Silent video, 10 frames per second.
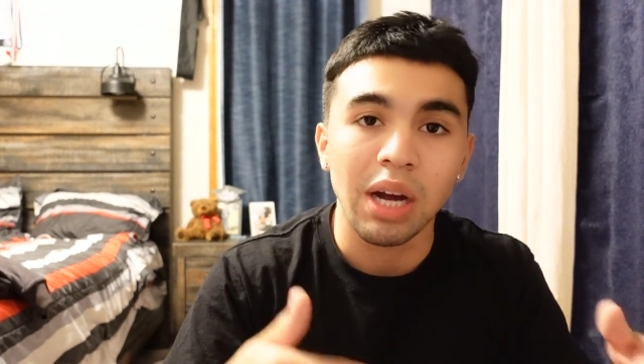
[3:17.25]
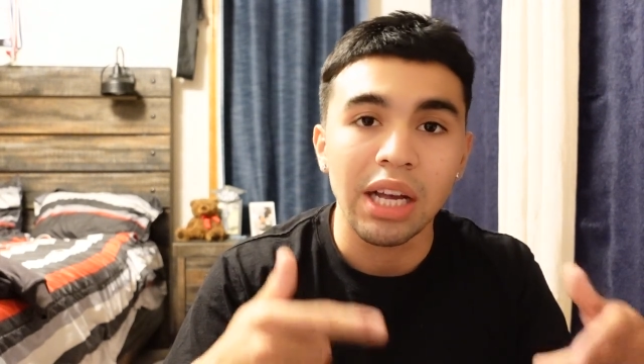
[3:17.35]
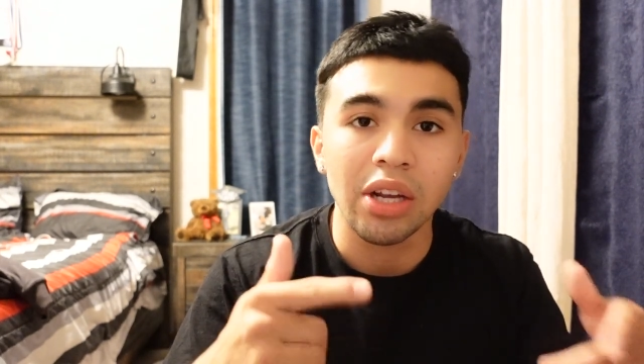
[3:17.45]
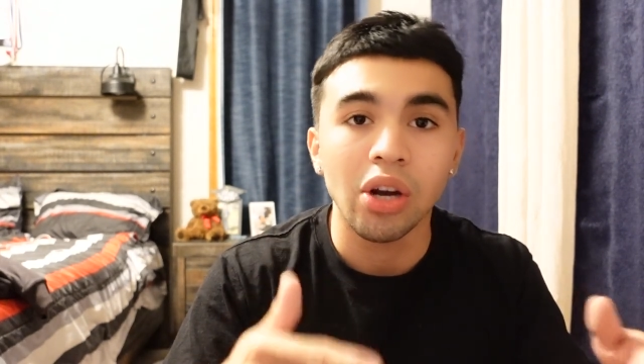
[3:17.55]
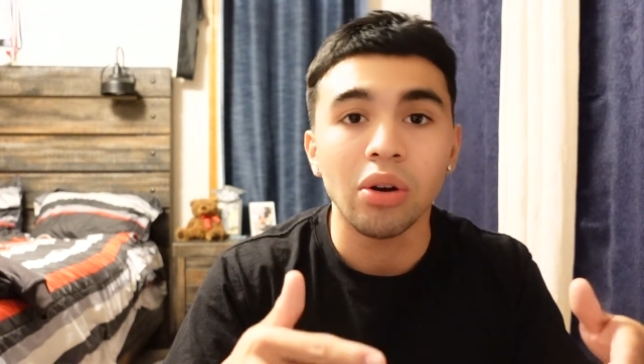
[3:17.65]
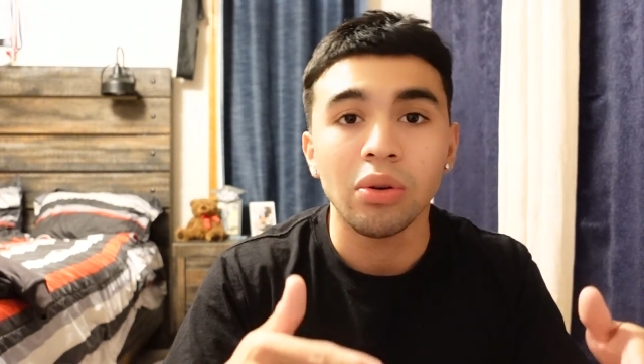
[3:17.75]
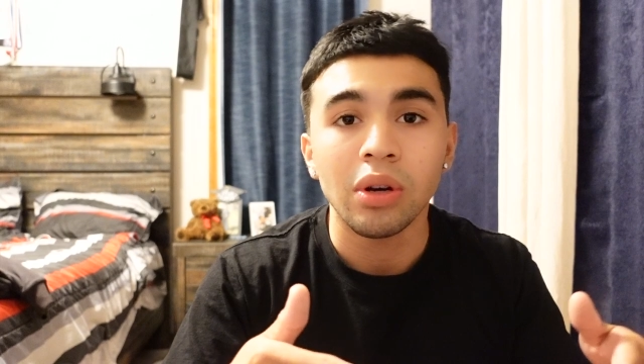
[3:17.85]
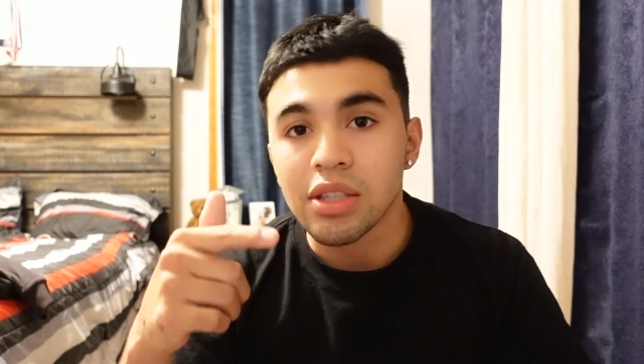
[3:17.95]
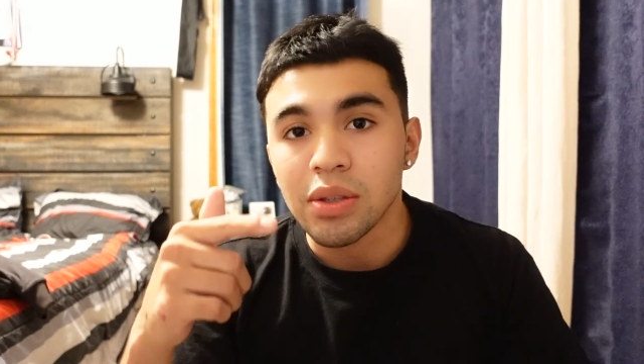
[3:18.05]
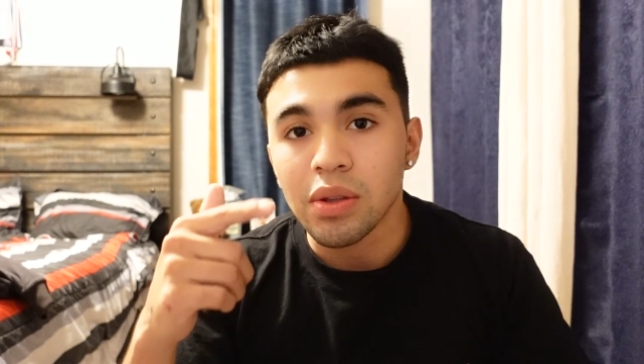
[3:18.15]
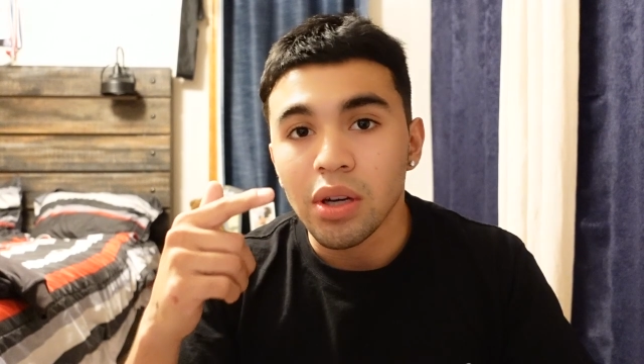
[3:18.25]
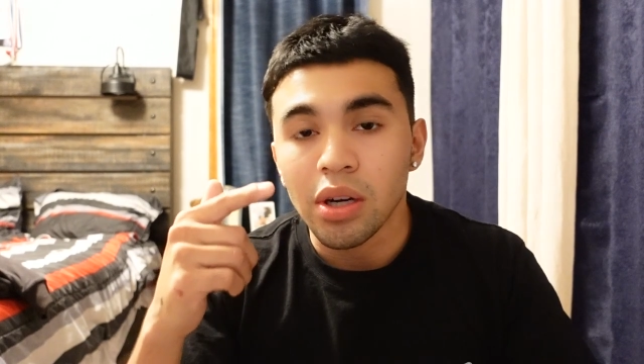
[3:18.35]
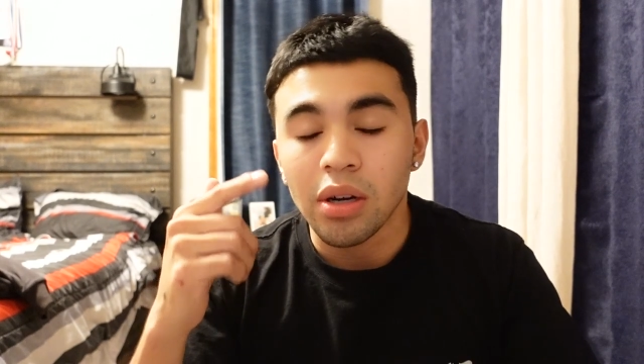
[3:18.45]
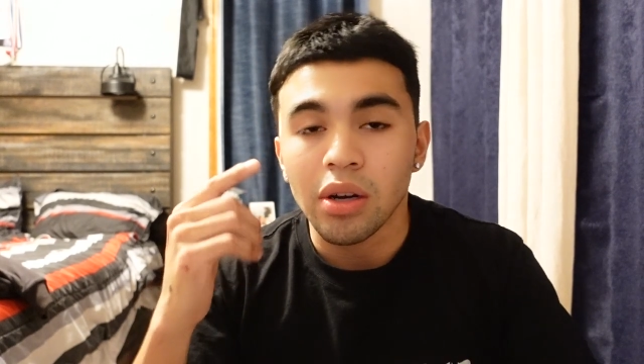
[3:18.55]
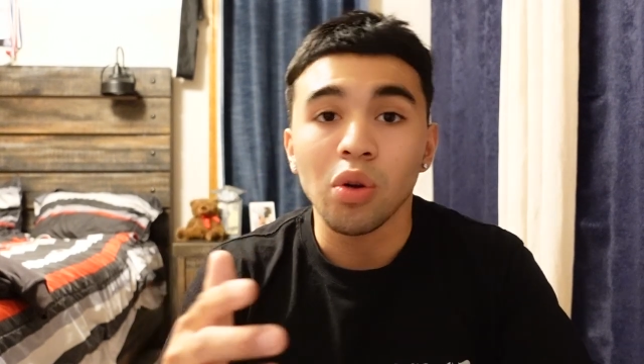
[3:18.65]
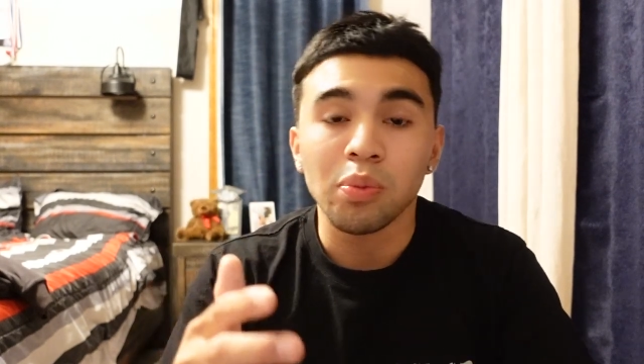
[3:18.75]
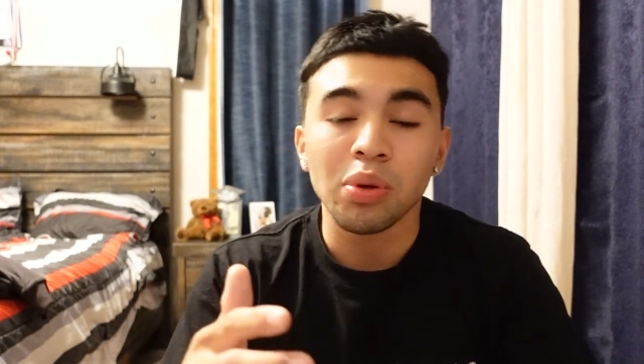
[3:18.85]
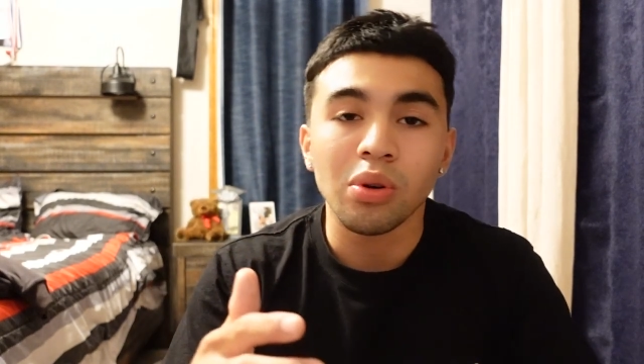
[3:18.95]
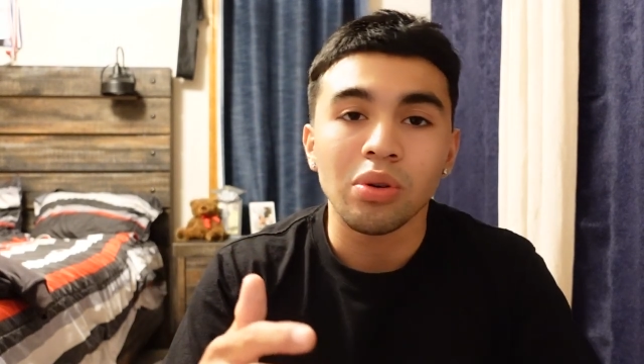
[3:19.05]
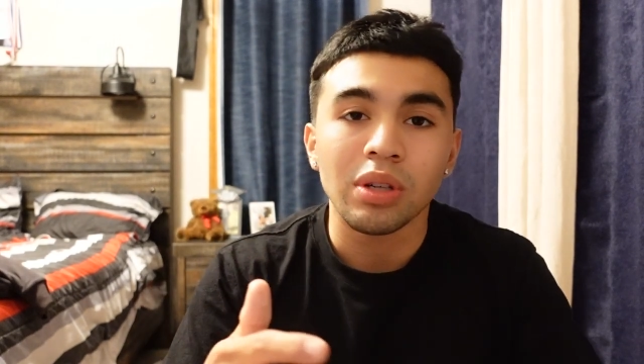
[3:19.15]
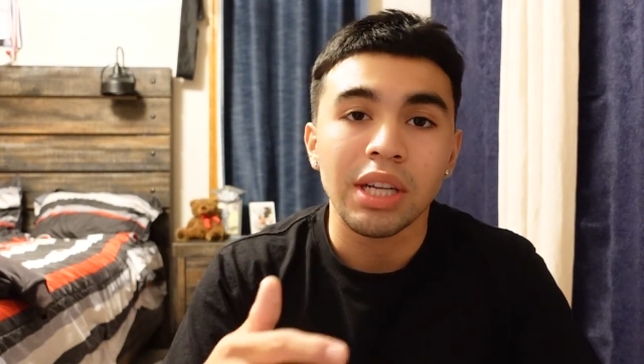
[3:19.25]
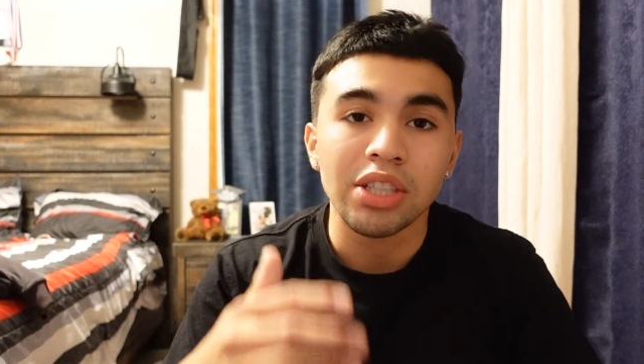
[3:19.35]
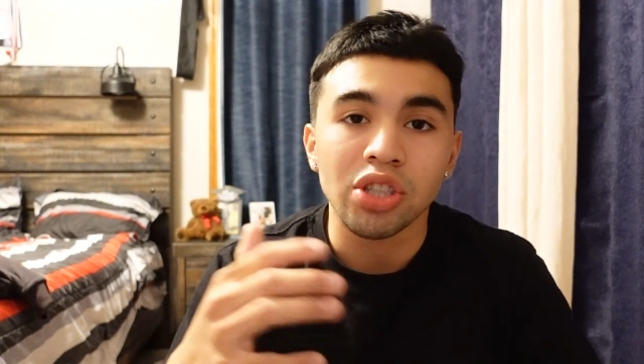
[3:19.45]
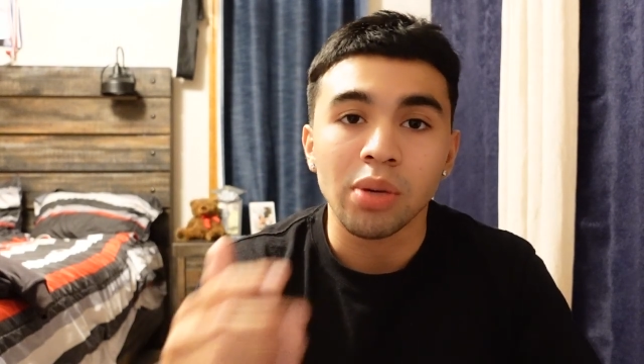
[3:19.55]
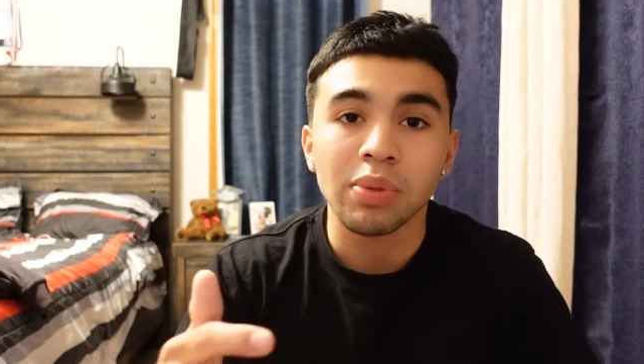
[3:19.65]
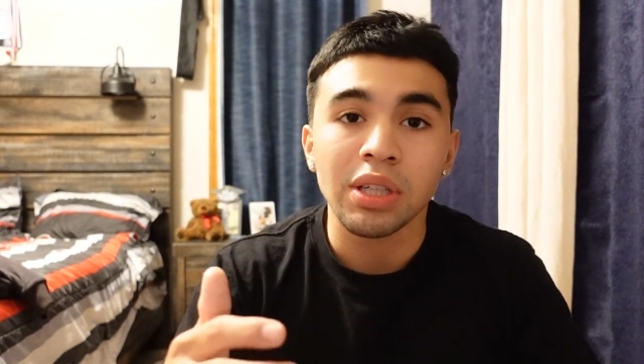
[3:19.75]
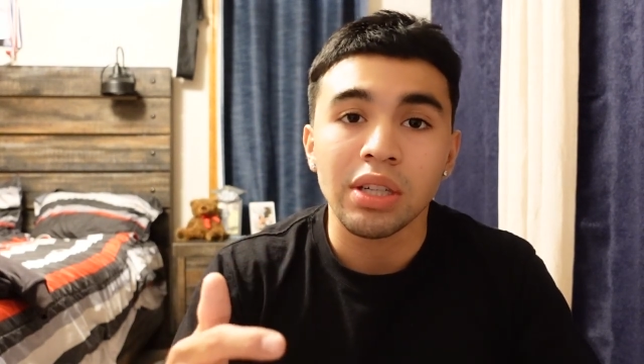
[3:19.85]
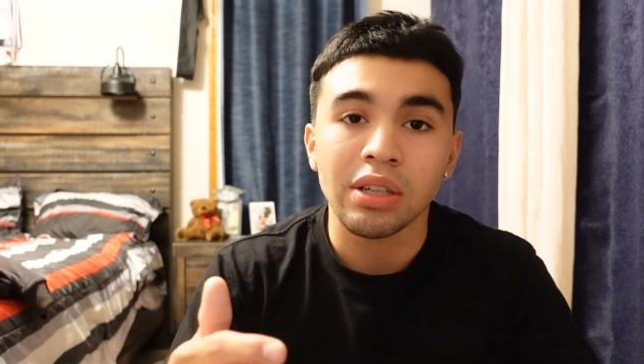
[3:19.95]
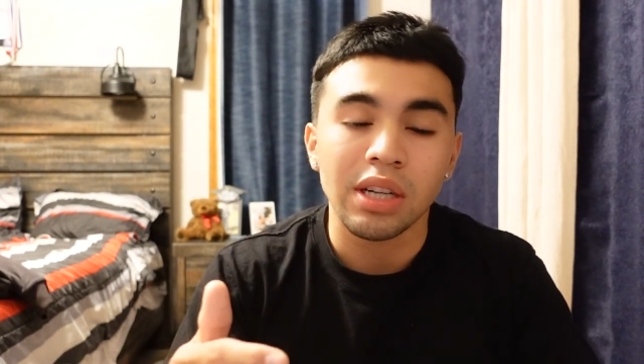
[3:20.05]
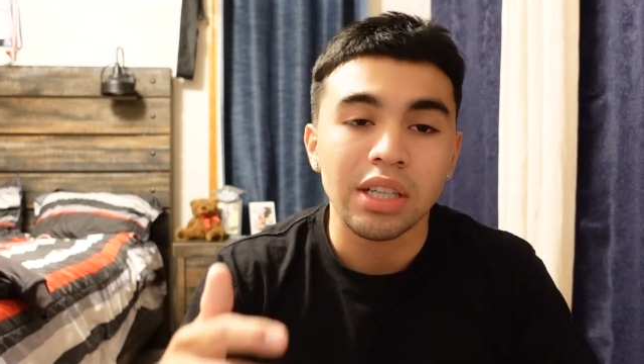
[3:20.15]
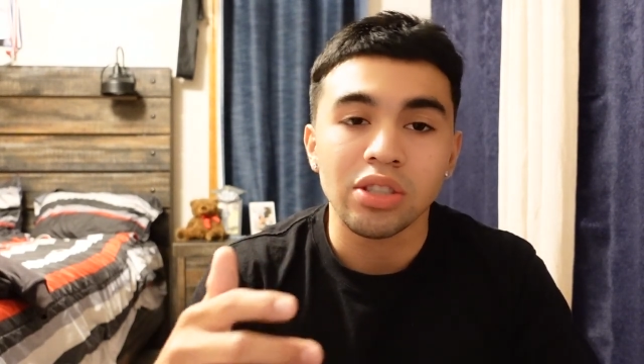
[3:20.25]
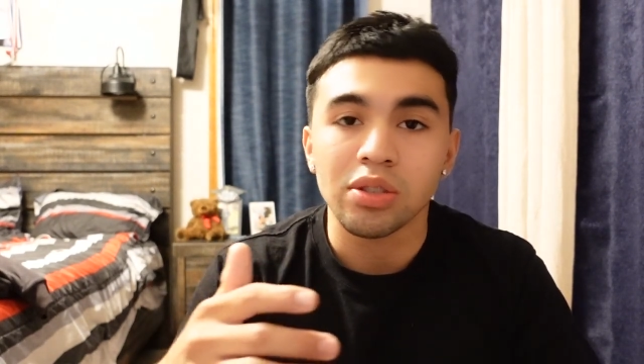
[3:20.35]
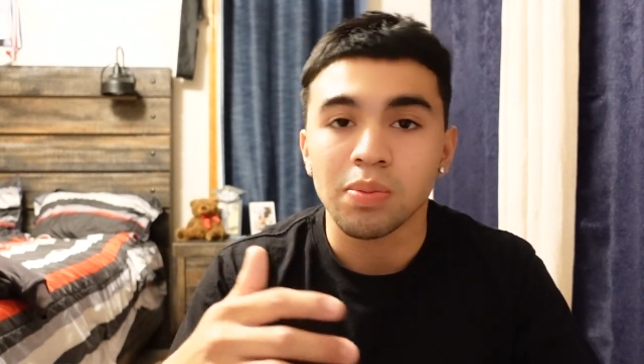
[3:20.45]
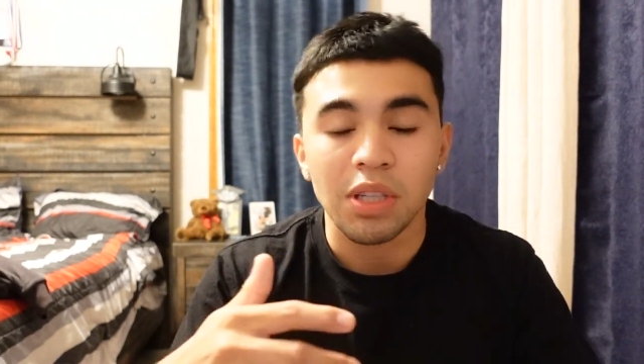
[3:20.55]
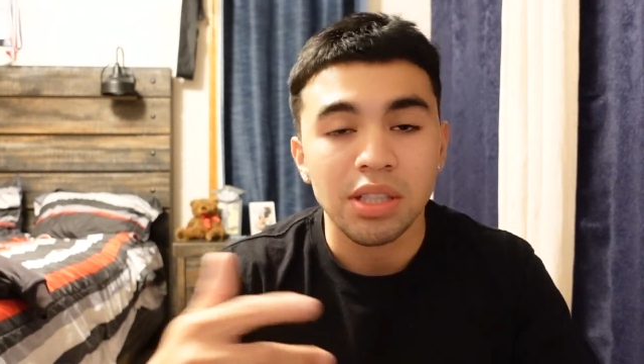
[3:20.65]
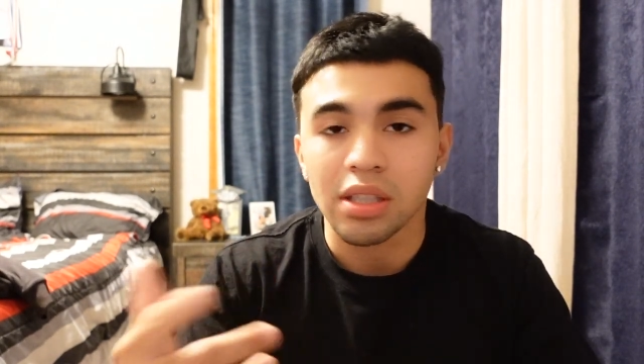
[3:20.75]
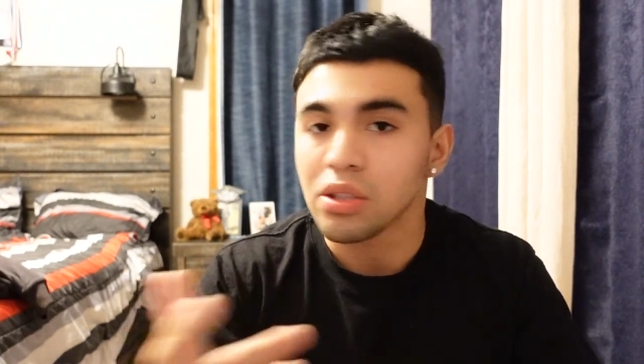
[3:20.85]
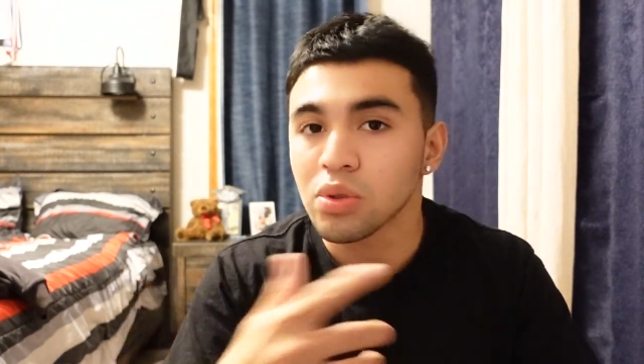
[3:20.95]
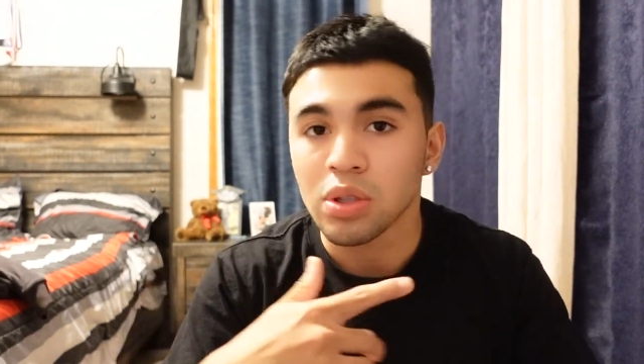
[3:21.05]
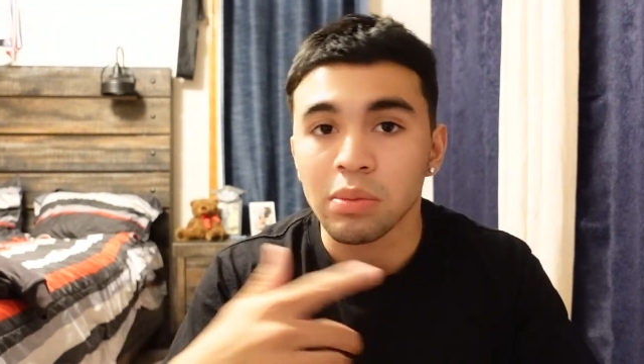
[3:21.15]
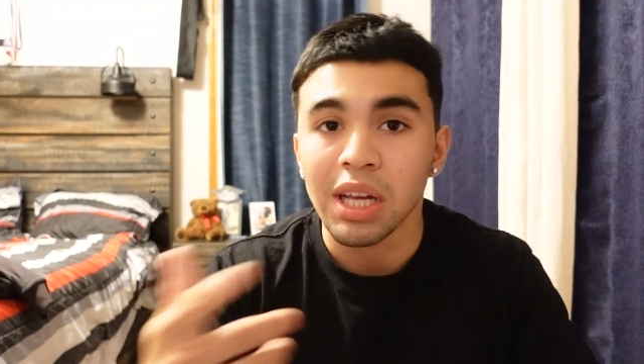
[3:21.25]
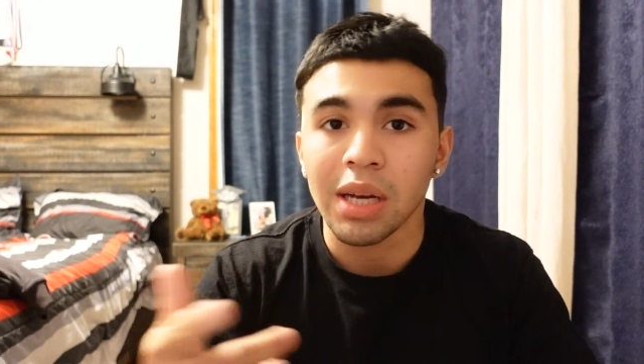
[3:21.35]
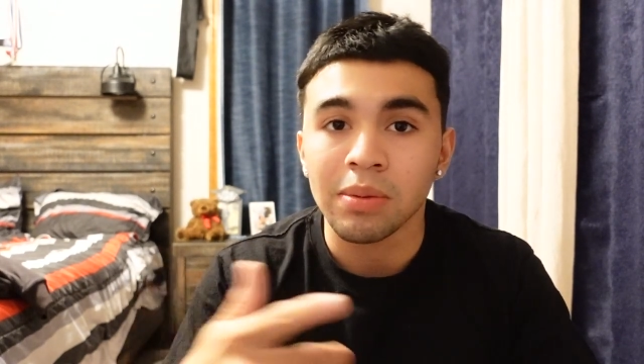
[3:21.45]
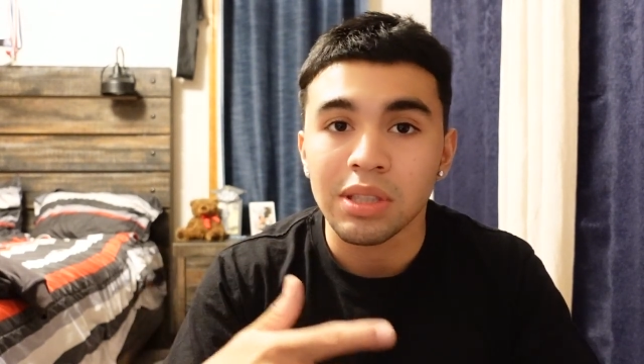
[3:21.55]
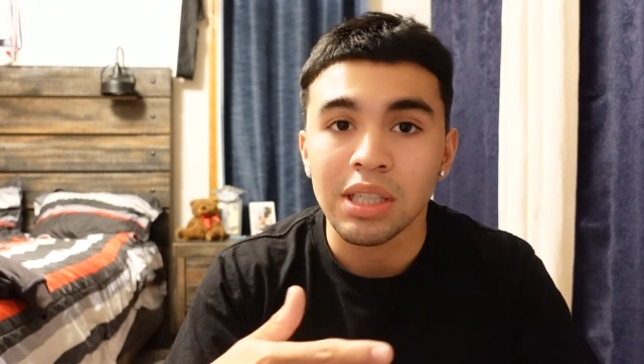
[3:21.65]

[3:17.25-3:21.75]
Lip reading: I go into the cold pool and I jump in there and I just basically do some laps,